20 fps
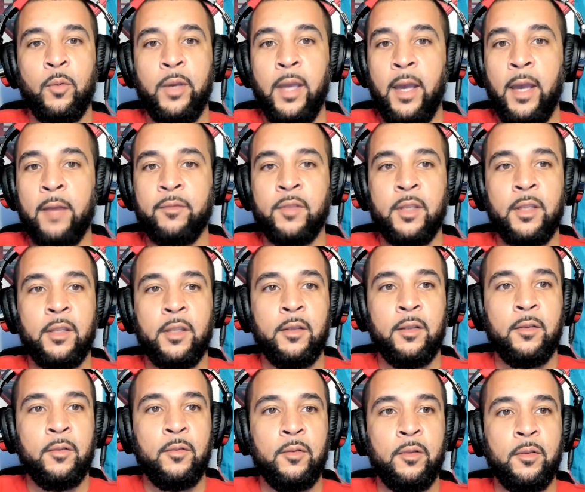we have
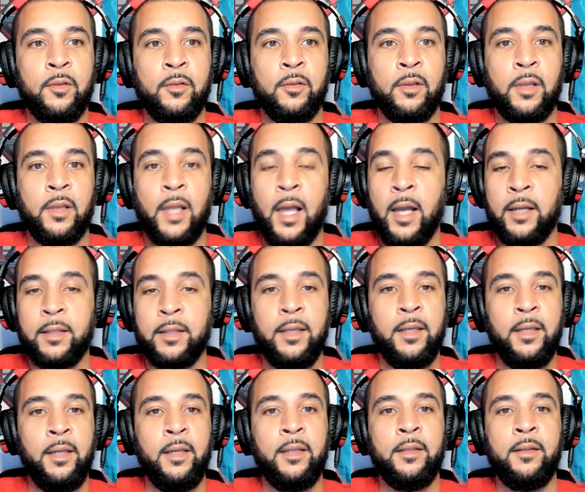to lock
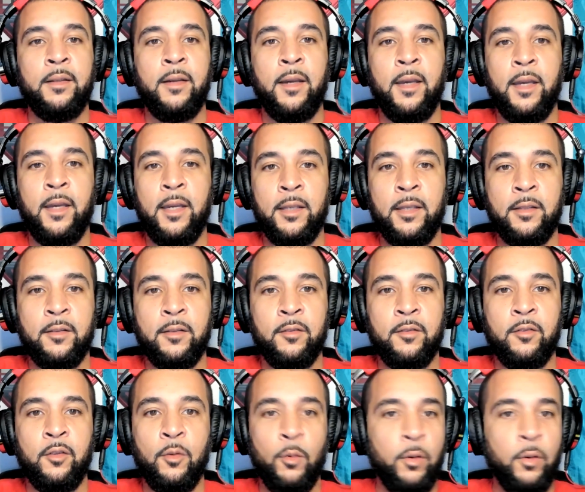in
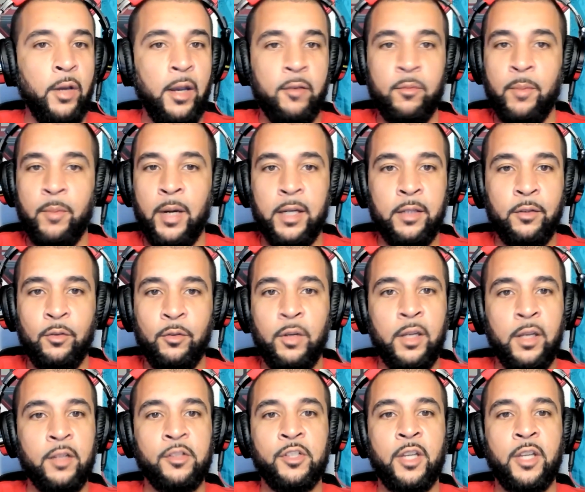and everybody do their